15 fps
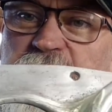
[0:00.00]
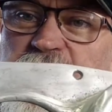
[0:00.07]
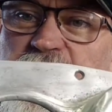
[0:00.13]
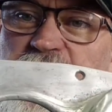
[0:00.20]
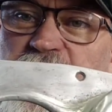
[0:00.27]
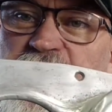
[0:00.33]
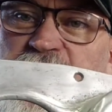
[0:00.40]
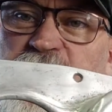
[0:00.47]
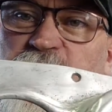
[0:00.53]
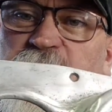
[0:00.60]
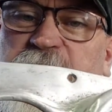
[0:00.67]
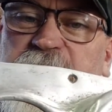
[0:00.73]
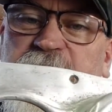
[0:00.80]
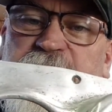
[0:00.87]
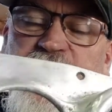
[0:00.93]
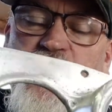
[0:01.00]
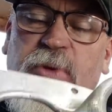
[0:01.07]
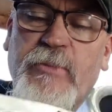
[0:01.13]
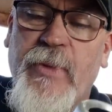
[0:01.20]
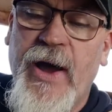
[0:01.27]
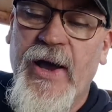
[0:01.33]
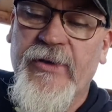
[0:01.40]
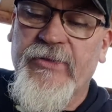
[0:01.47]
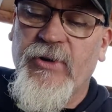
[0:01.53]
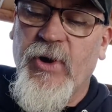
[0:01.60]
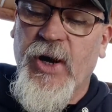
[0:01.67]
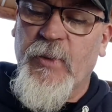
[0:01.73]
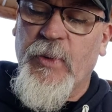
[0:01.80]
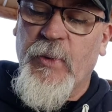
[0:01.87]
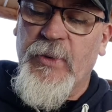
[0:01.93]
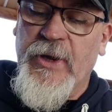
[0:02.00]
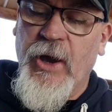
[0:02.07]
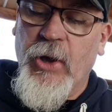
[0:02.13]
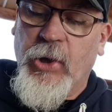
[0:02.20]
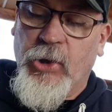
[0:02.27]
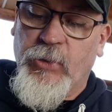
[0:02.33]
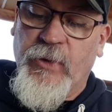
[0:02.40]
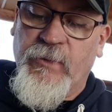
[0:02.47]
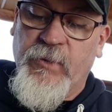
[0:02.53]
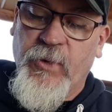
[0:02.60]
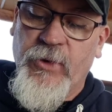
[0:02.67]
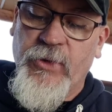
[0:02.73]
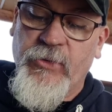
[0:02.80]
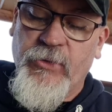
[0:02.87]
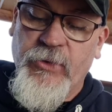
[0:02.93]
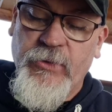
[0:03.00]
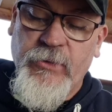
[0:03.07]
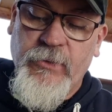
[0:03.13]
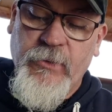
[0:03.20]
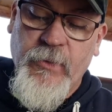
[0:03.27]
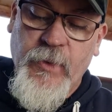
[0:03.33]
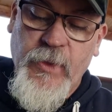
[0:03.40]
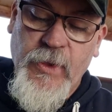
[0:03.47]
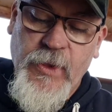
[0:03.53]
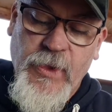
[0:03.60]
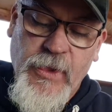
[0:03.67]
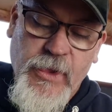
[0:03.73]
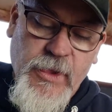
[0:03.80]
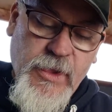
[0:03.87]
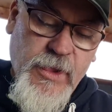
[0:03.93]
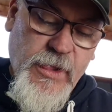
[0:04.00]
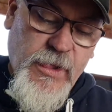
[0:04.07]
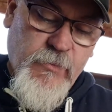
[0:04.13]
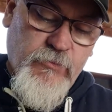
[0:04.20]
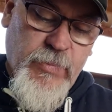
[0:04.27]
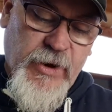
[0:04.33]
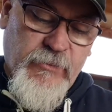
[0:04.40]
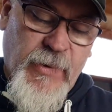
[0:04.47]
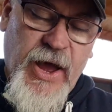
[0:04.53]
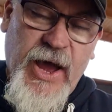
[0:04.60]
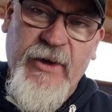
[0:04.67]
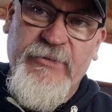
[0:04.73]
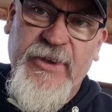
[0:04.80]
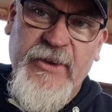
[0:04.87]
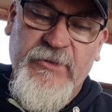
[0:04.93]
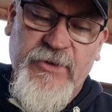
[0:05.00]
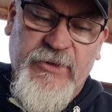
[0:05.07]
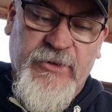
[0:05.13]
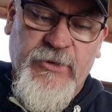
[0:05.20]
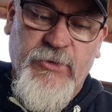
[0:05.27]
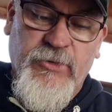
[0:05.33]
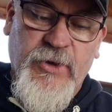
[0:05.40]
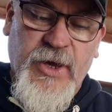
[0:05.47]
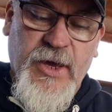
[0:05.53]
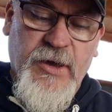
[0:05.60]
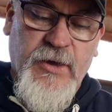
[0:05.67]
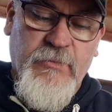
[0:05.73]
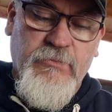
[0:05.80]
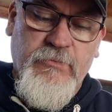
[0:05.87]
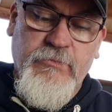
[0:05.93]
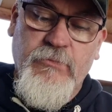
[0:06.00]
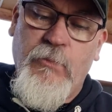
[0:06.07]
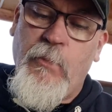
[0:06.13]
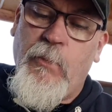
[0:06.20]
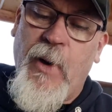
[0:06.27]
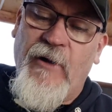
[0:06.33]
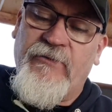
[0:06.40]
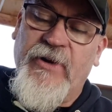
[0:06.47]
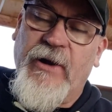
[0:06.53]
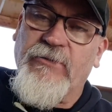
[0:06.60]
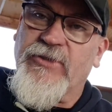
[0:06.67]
like still a few of the marks and I could probably go a little bit further on it. But I'm half tempted to um, buff it up